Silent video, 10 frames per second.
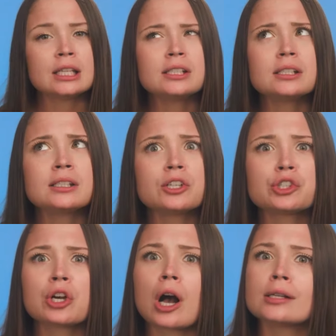This
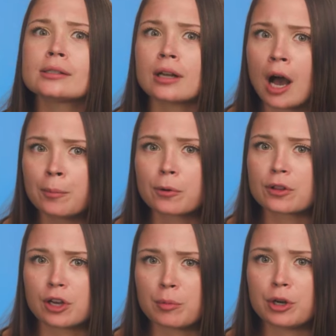decision caused an uproar
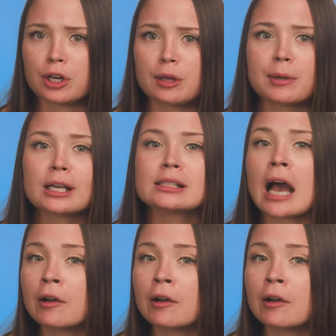in the community because